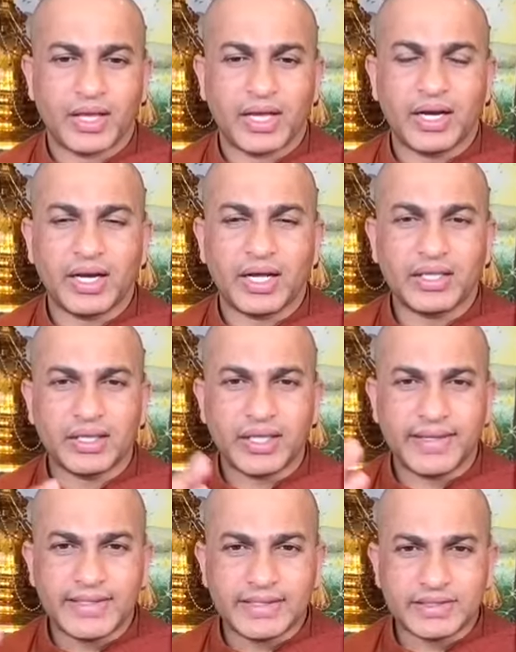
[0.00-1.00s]
Another
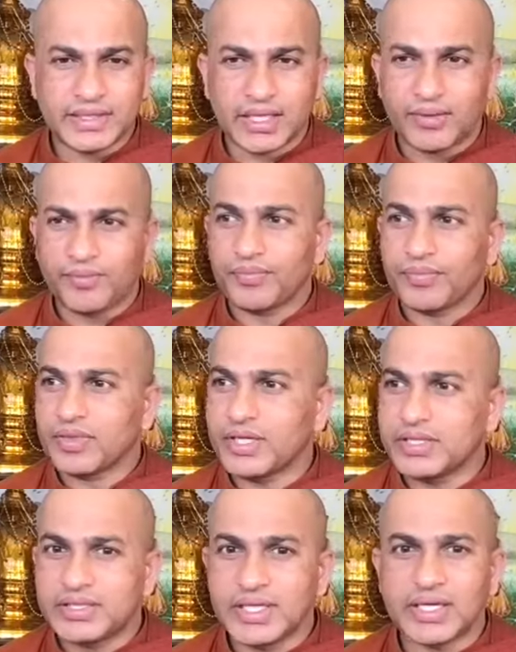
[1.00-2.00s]
thing is the,
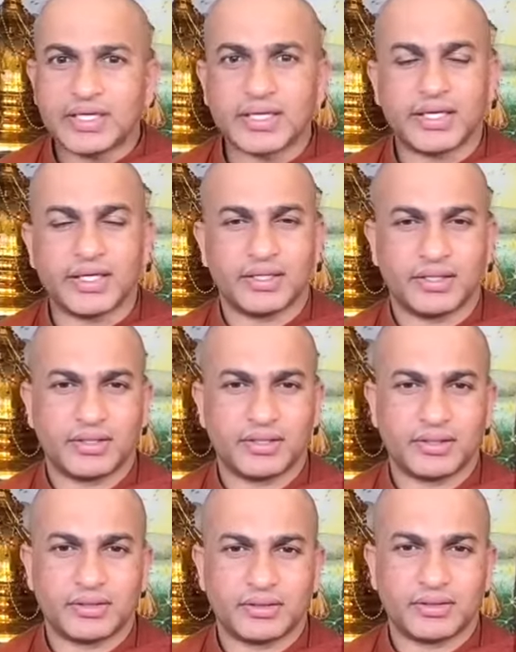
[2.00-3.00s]
the children.
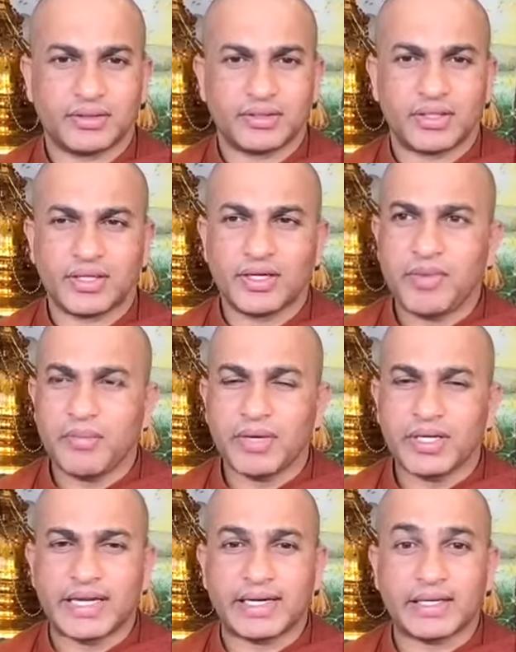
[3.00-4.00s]

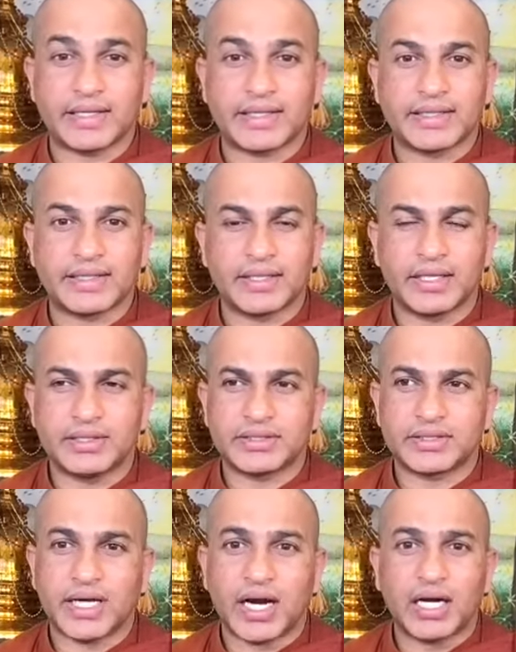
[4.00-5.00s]
Remember that.
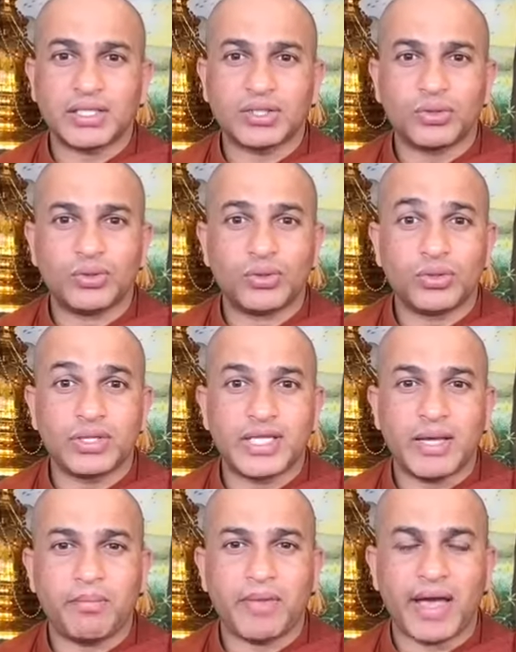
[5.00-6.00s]
Start to look
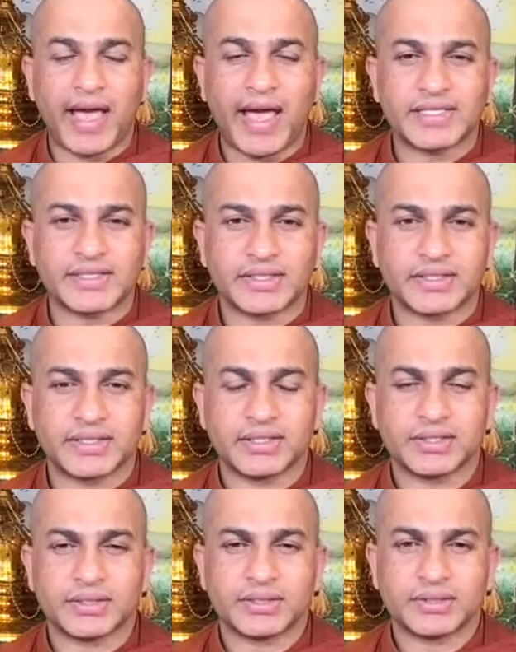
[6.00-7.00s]
them as
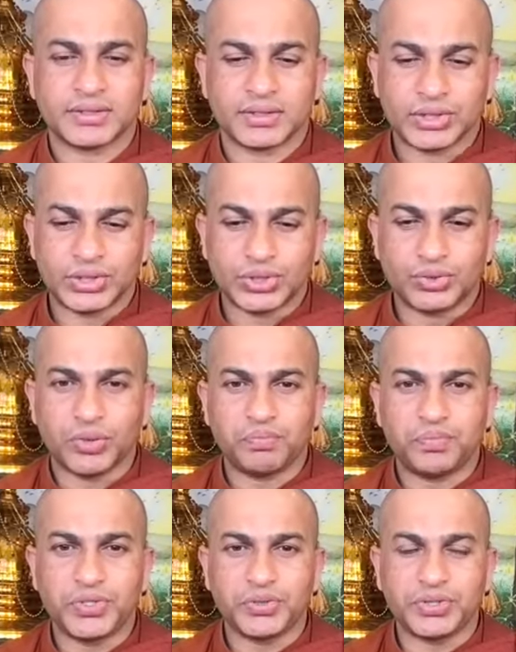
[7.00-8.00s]
your
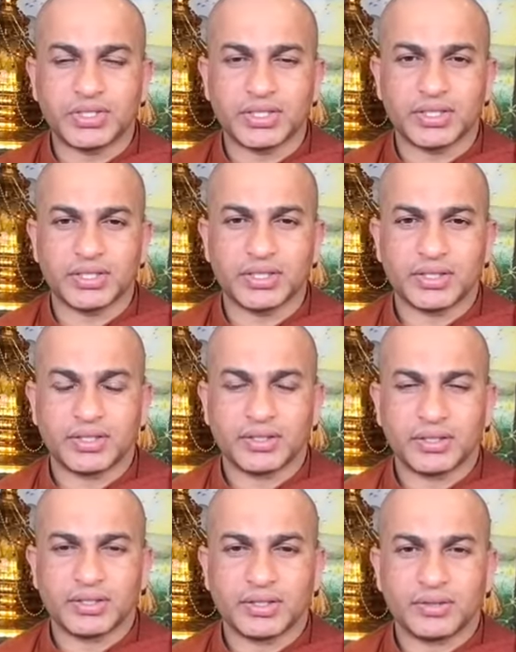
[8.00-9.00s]
future,
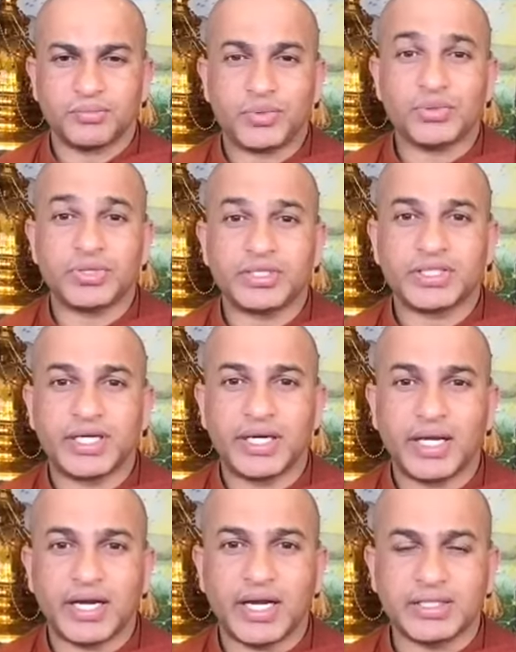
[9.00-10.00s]
future
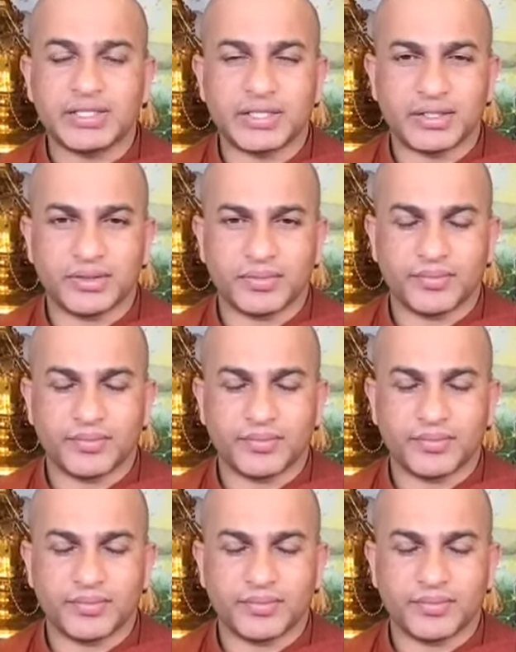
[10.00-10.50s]
generation.